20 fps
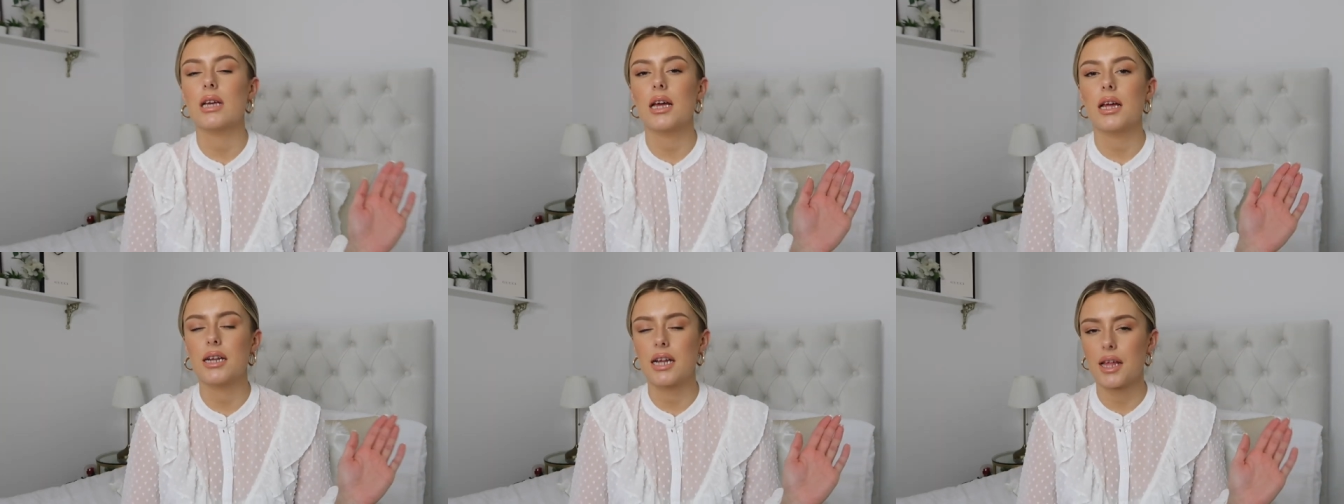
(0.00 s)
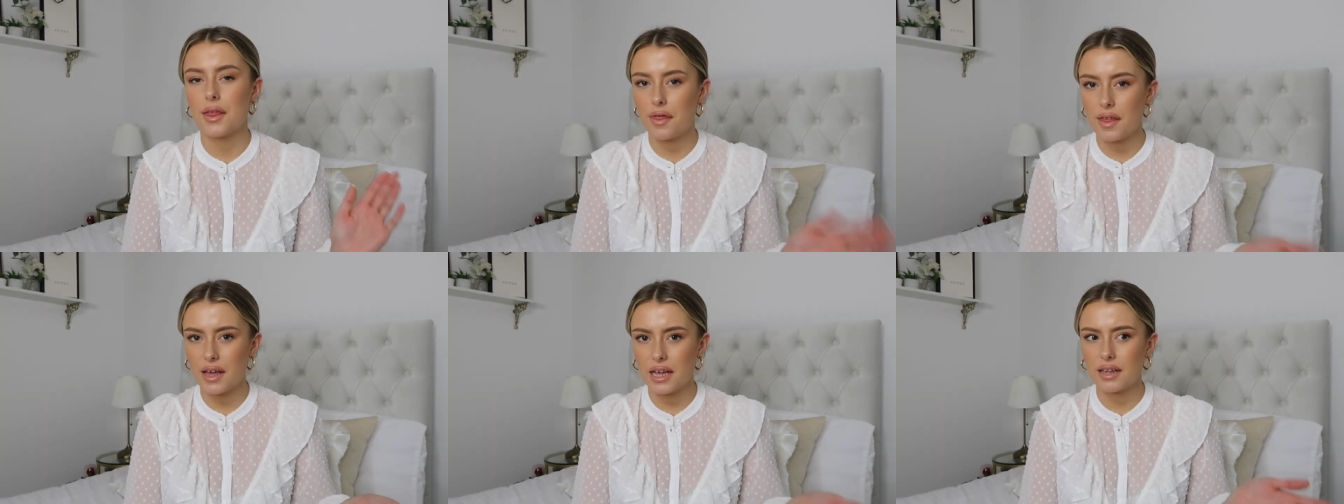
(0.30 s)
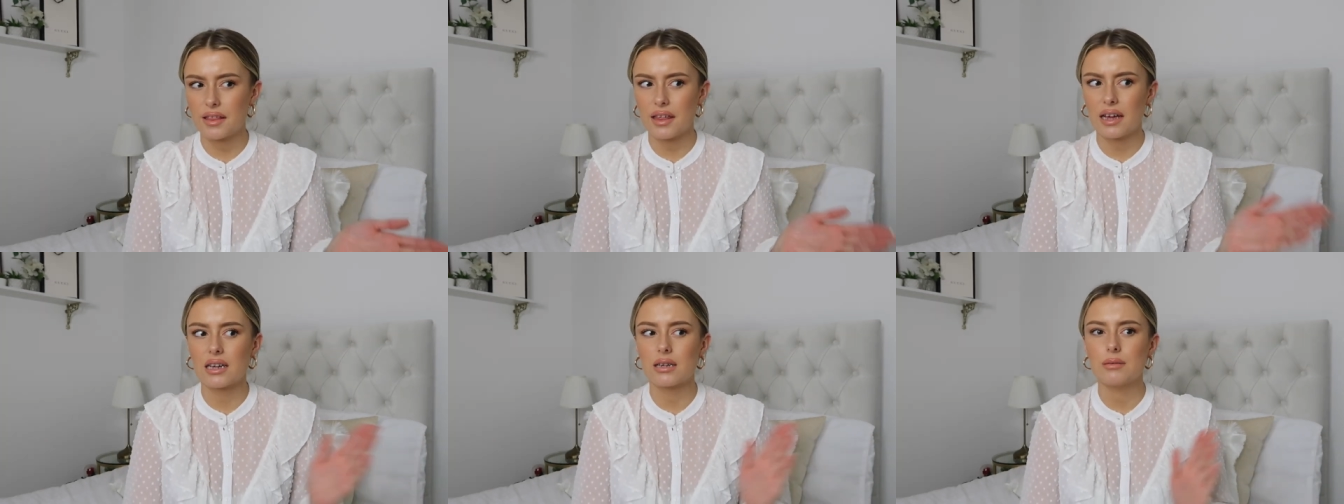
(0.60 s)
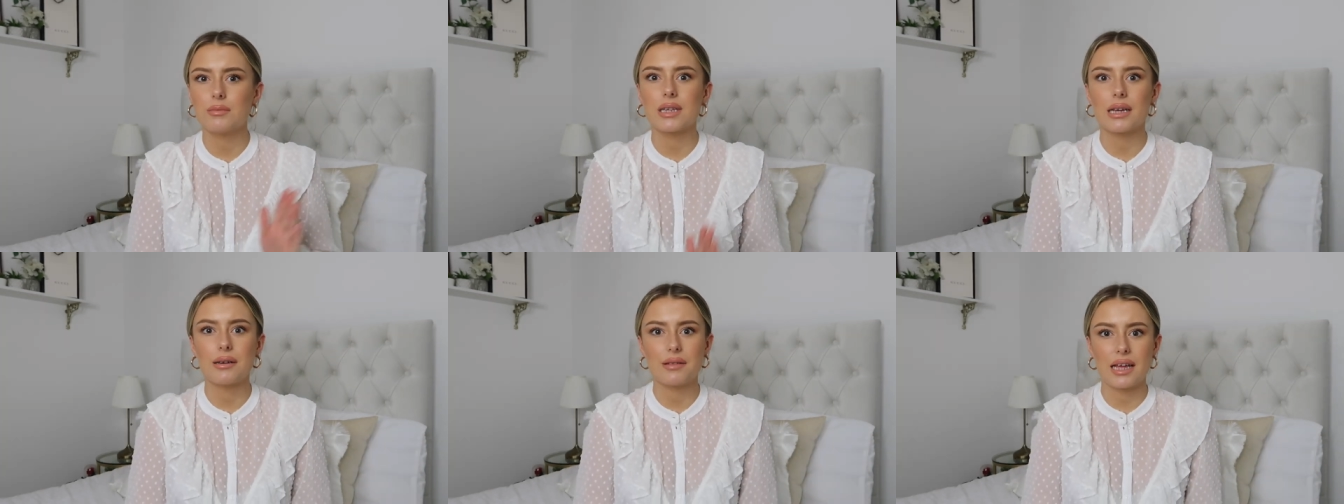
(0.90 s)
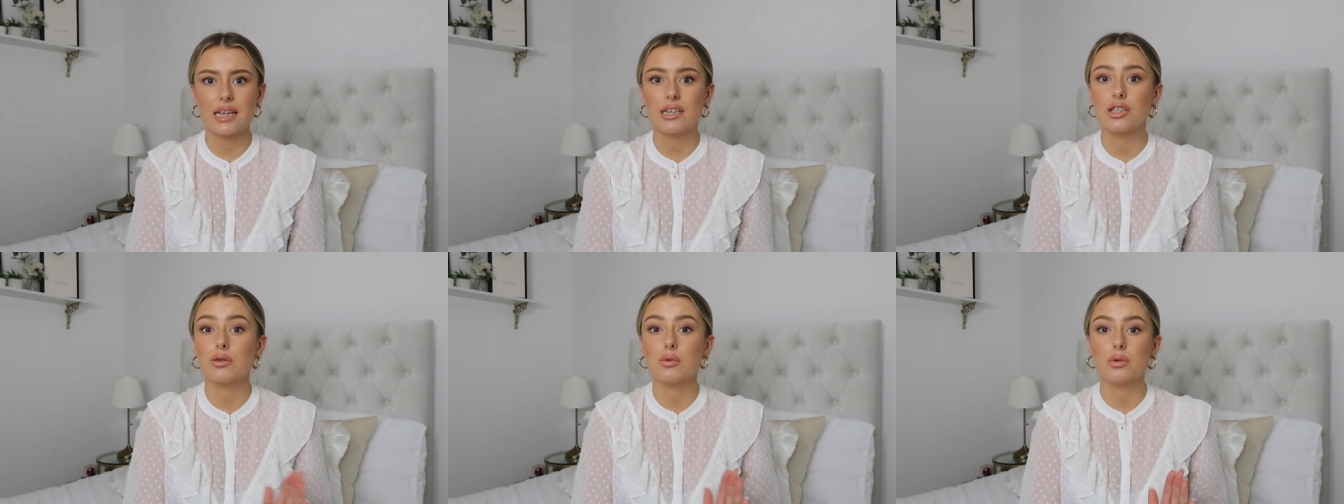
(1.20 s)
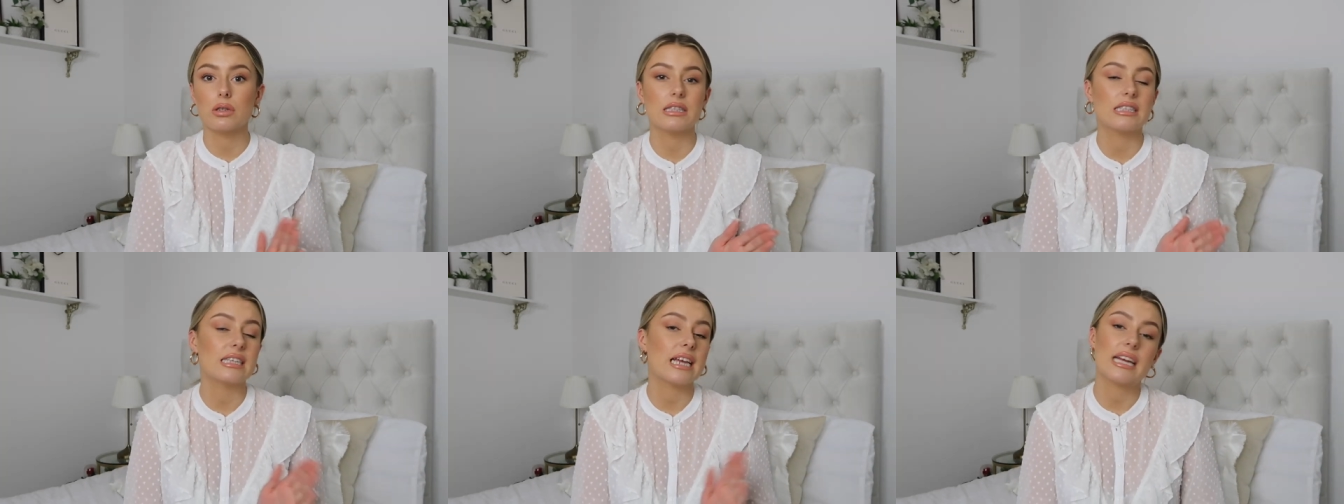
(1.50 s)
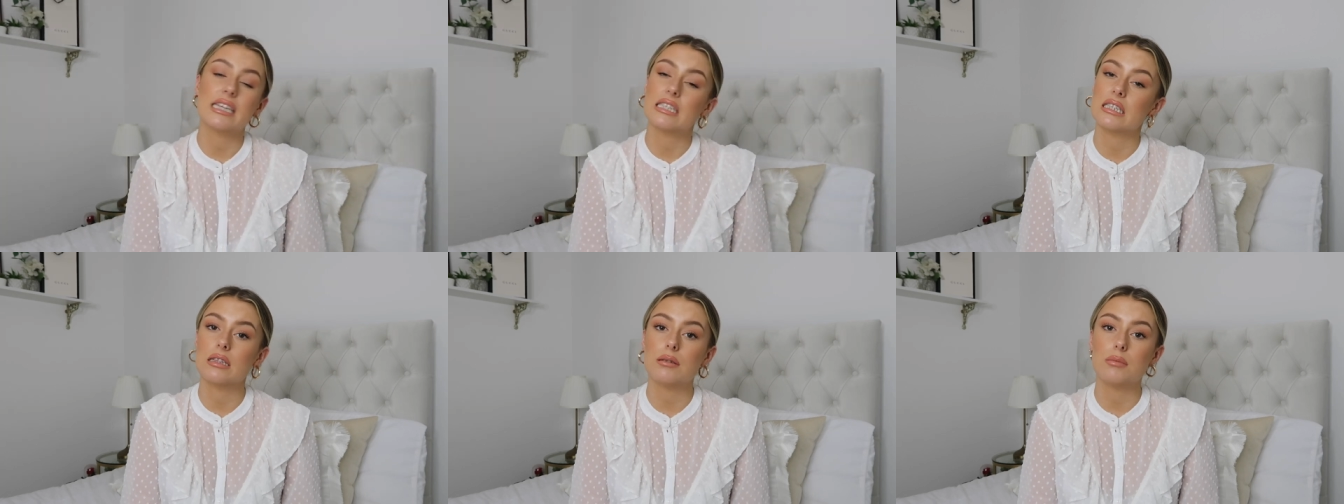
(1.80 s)
and I think that comes out then towards towards the
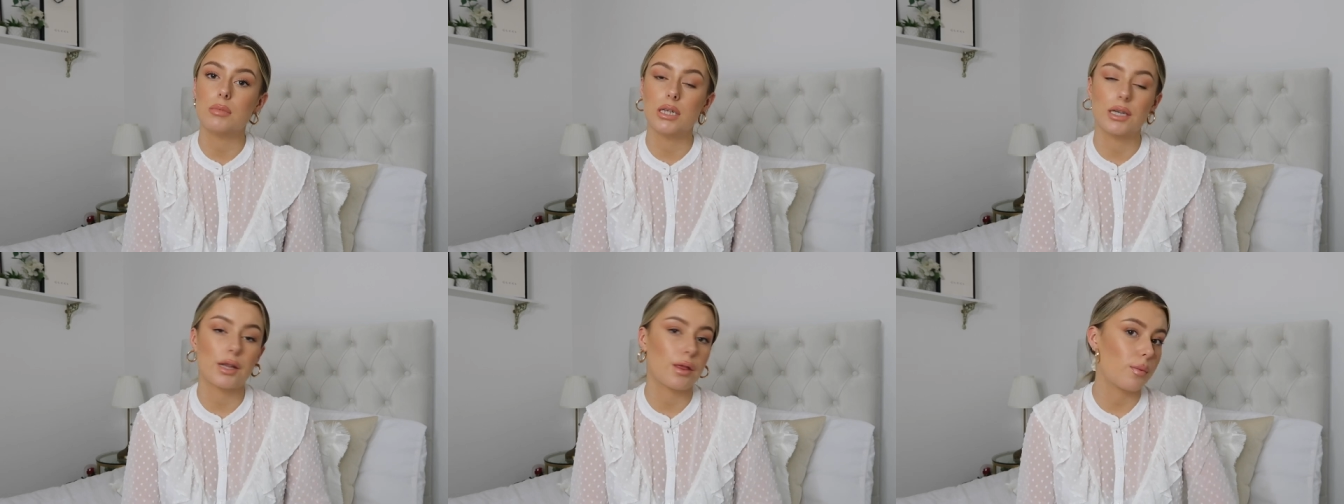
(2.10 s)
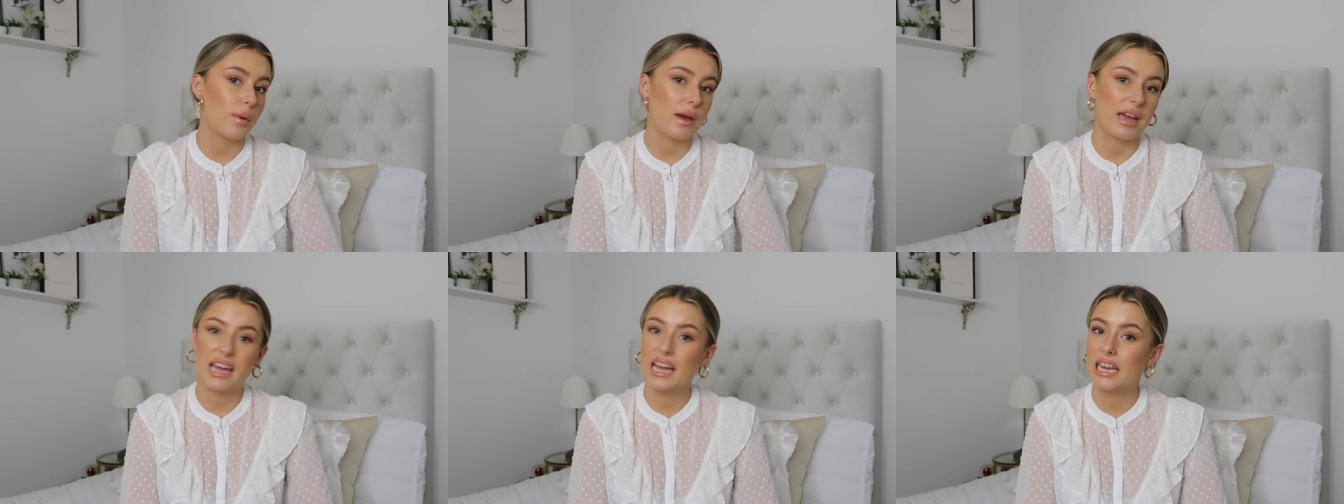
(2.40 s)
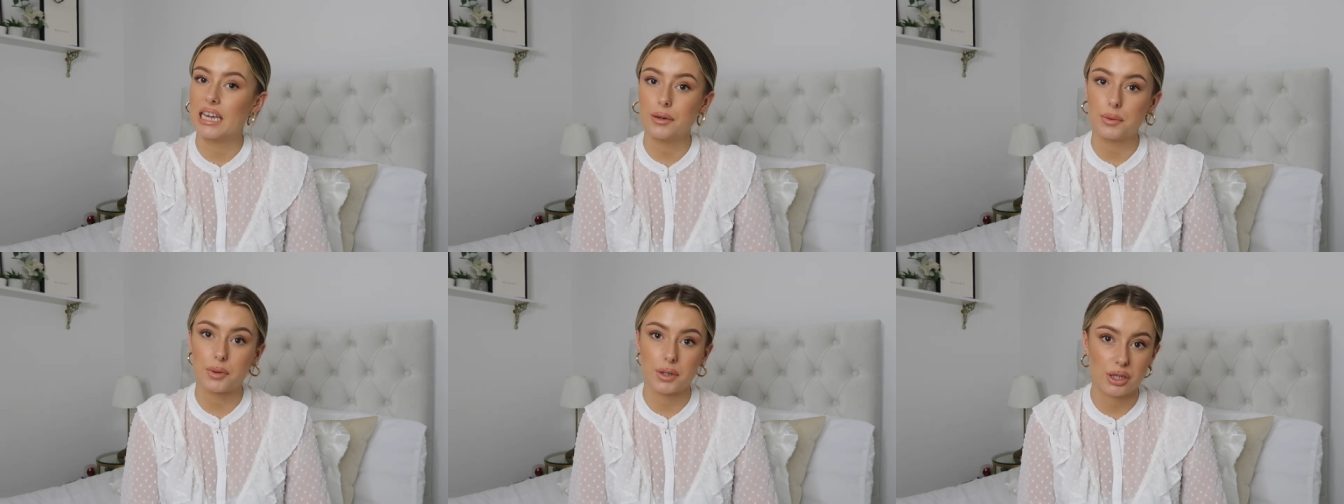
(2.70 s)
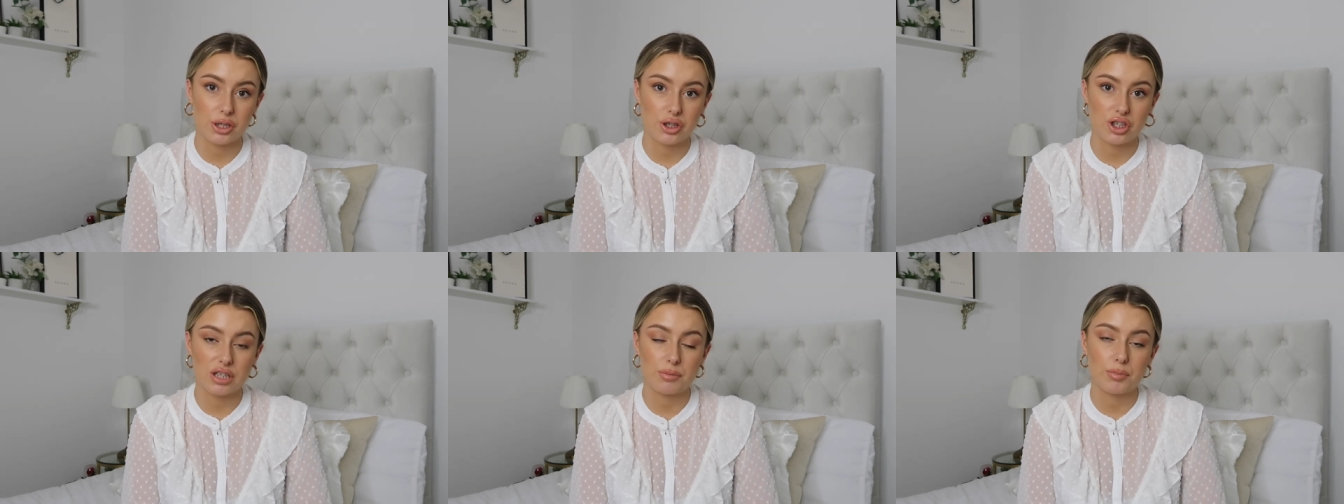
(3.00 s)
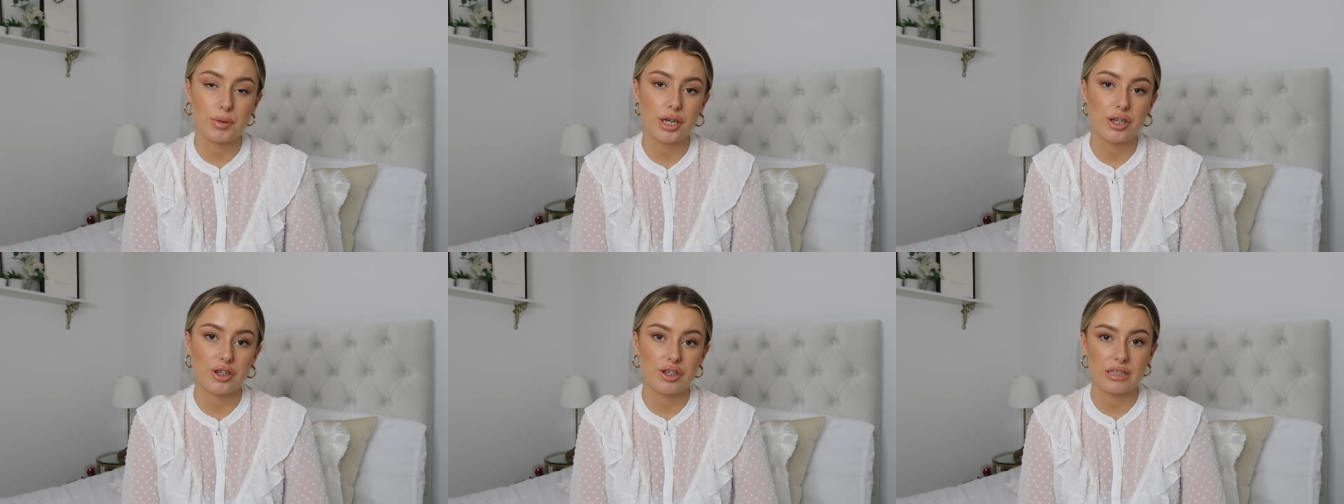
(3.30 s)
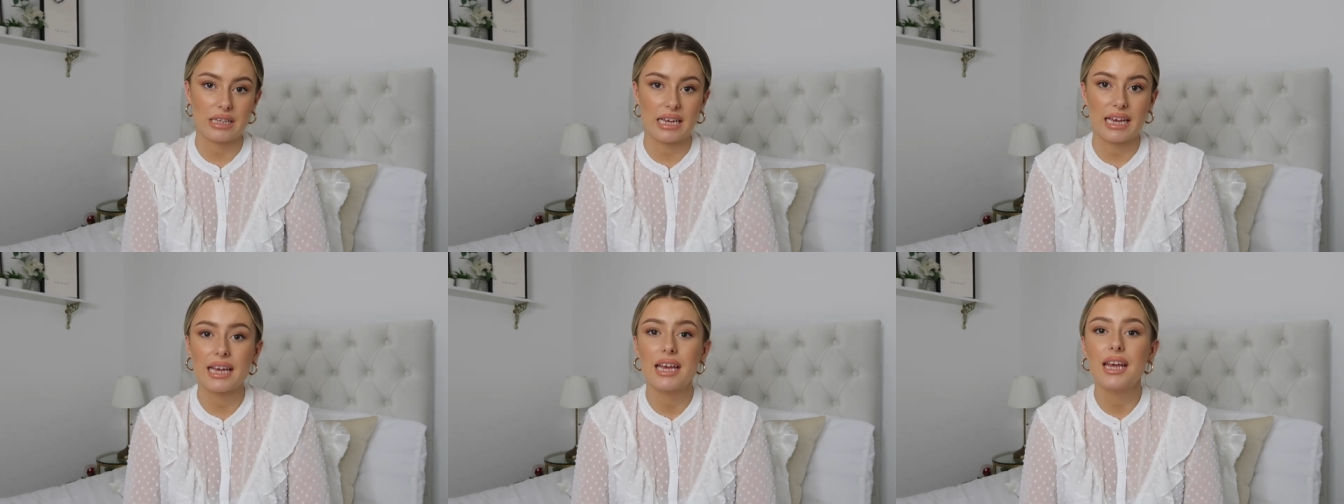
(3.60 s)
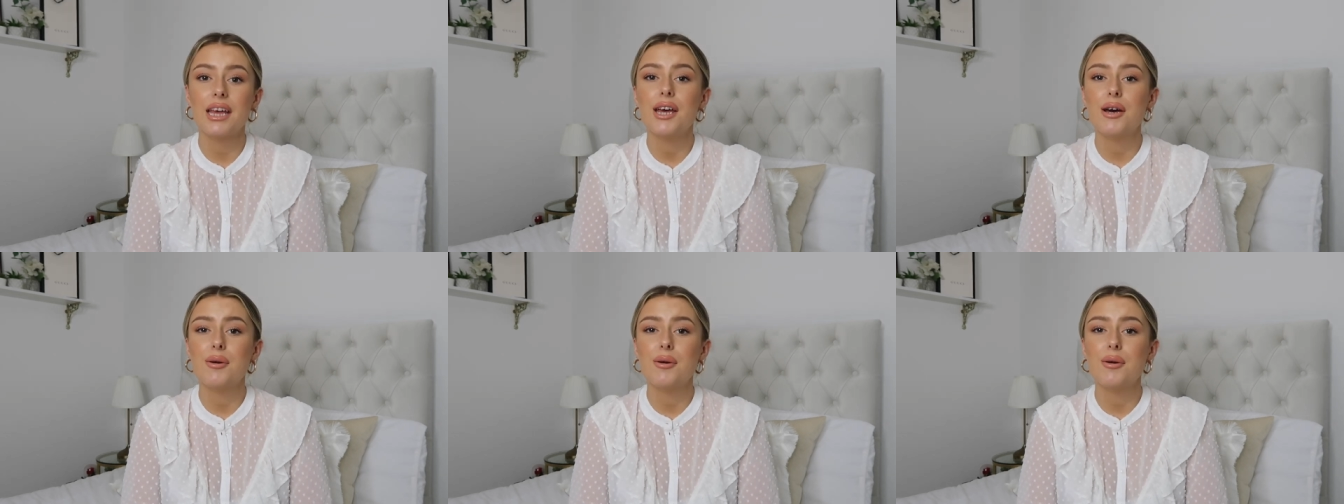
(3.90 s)
end of the month, where anyone can just purchase it.